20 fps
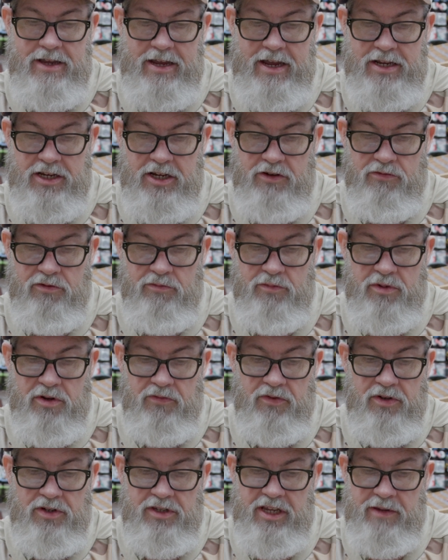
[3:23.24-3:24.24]
and you
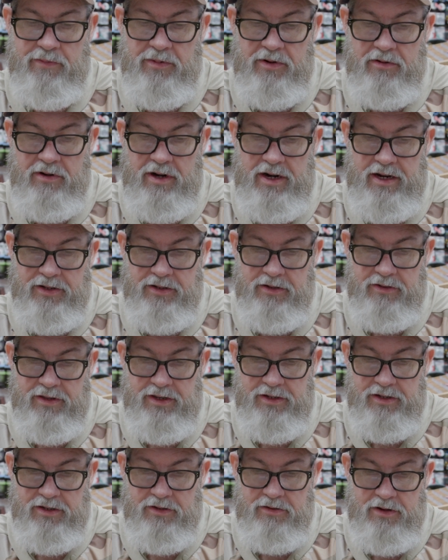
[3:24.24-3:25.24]
remove your tippet ring. So
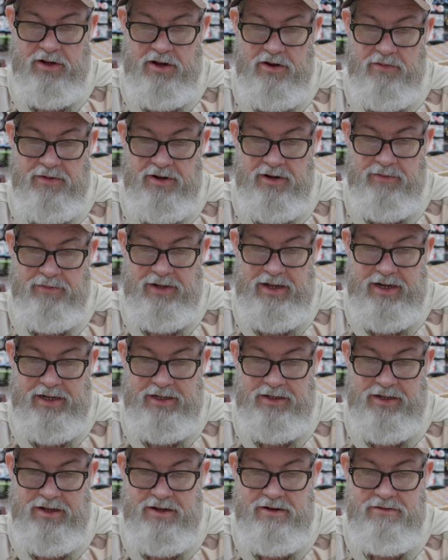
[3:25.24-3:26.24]
this is going to open up like
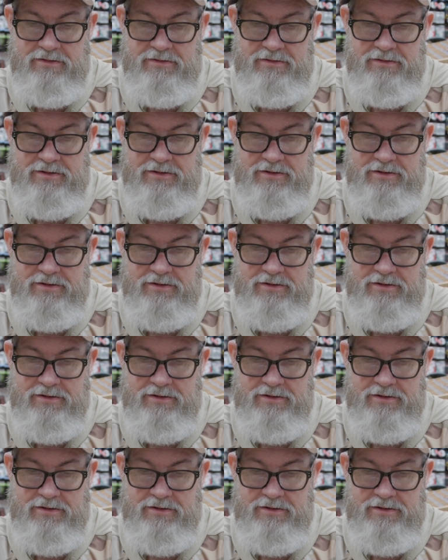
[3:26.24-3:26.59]
so.